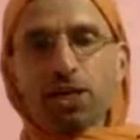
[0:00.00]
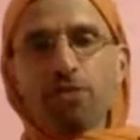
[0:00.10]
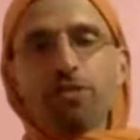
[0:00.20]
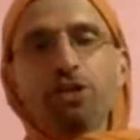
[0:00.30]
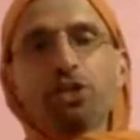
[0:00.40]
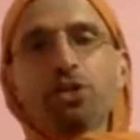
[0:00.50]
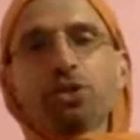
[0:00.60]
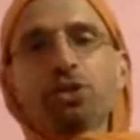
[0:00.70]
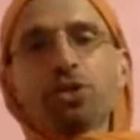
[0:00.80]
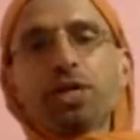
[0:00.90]
video
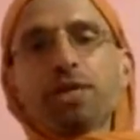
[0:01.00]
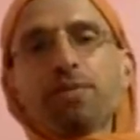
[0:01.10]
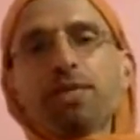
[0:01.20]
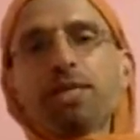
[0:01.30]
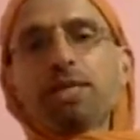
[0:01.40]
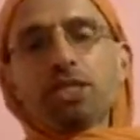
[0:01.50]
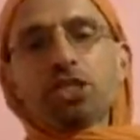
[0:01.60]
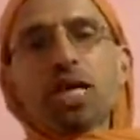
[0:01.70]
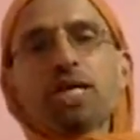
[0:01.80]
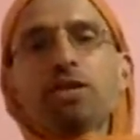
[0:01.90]
in another
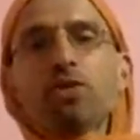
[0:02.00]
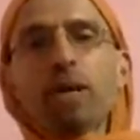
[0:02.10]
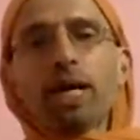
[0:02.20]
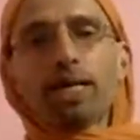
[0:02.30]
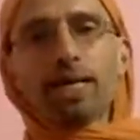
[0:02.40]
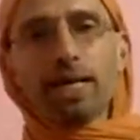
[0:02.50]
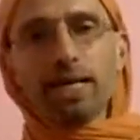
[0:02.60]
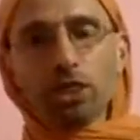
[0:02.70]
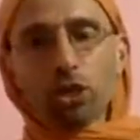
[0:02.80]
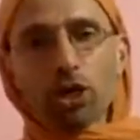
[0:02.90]
channel where
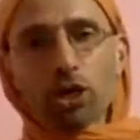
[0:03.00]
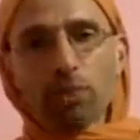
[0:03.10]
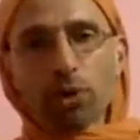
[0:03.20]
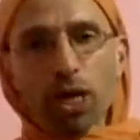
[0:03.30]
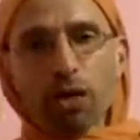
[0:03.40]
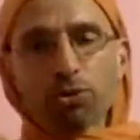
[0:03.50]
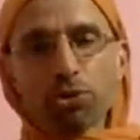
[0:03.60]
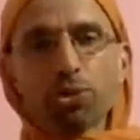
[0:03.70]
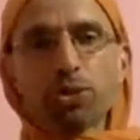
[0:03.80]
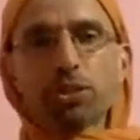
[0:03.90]
I talk about how to
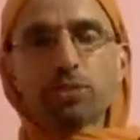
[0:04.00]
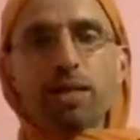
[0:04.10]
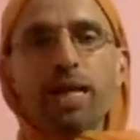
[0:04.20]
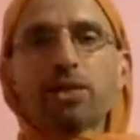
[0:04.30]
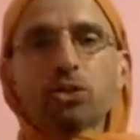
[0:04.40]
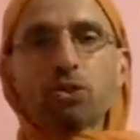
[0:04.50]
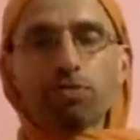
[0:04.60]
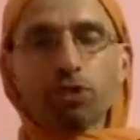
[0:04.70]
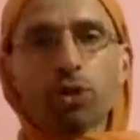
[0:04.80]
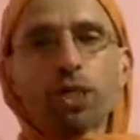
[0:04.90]
do this practice of
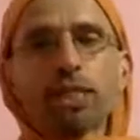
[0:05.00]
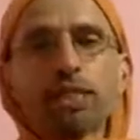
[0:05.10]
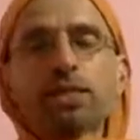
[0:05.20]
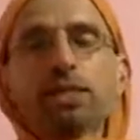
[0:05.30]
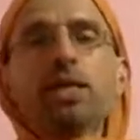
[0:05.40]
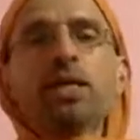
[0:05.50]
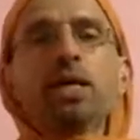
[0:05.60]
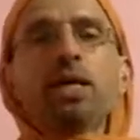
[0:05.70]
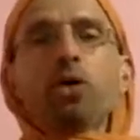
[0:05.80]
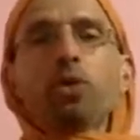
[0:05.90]
yoga nidra,
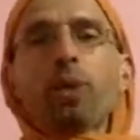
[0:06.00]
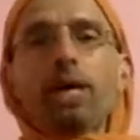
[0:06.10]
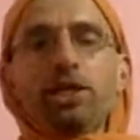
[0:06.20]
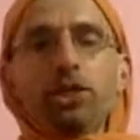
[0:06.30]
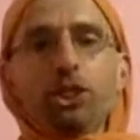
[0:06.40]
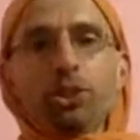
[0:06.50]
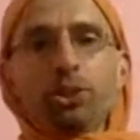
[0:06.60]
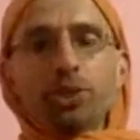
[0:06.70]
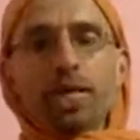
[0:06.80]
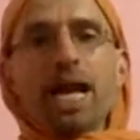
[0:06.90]
where you
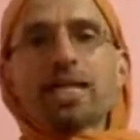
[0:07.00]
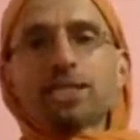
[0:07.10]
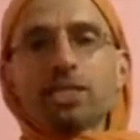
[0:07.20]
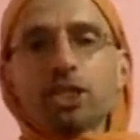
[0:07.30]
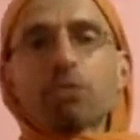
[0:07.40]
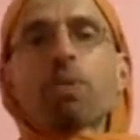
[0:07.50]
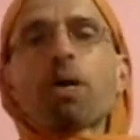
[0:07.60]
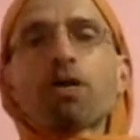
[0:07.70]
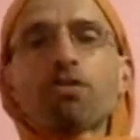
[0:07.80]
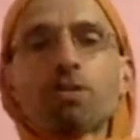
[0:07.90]
relax each part of
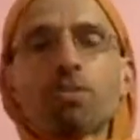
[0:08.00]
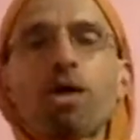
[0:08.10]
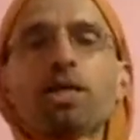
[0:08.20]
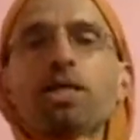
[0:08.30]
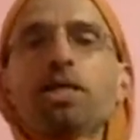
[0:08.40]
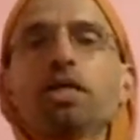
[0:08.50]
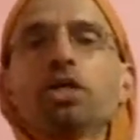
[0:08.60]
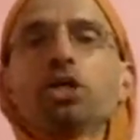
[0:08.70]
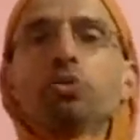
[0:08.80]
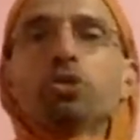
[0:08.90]
the body,
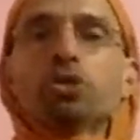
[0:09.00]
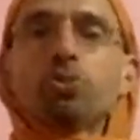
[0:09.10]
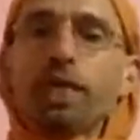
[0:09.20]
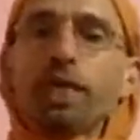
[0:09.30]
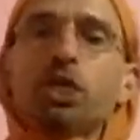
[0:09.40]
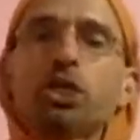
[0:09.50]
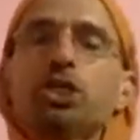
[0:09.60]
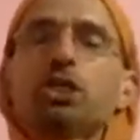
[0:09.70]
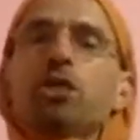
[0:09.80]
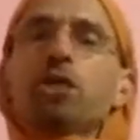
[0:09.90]
which is very good
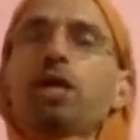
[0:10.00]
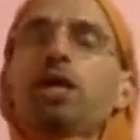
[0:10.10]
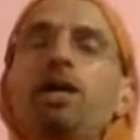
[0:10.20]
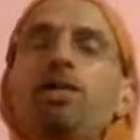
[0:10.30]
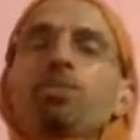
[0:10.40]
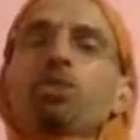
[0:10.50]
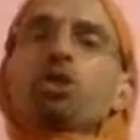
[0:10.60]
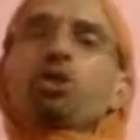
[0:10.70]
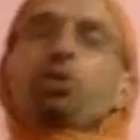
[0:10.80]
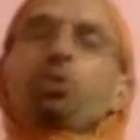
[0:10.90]

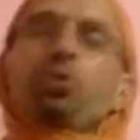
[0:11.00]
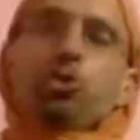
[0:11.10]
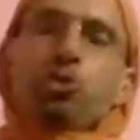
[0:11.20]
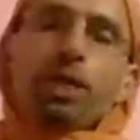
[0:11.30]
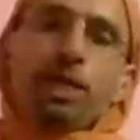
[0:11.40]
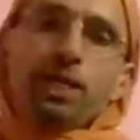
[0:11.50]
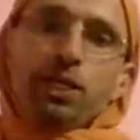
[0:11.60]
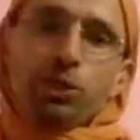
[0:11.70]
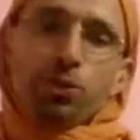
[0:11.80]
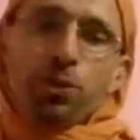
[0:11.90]
to do when you